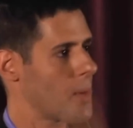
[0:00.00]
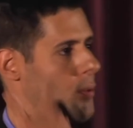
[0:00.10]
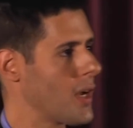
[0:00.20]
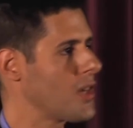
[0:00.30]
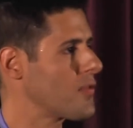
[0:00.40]
it
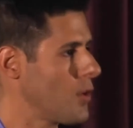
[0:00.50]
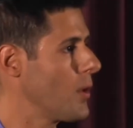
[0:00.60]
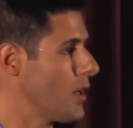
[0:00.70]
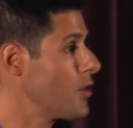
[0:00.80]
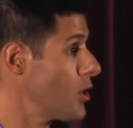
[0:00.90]
brings
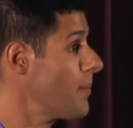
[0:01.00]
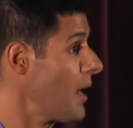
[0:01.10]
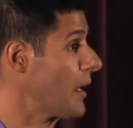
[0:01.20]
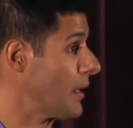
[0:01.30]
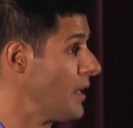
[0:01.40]
fluid into your
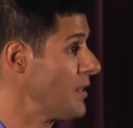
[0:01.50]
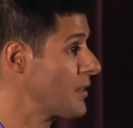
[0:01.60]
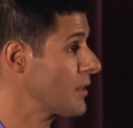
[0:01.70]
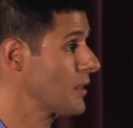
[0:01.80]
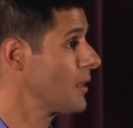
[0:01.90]
body, yes?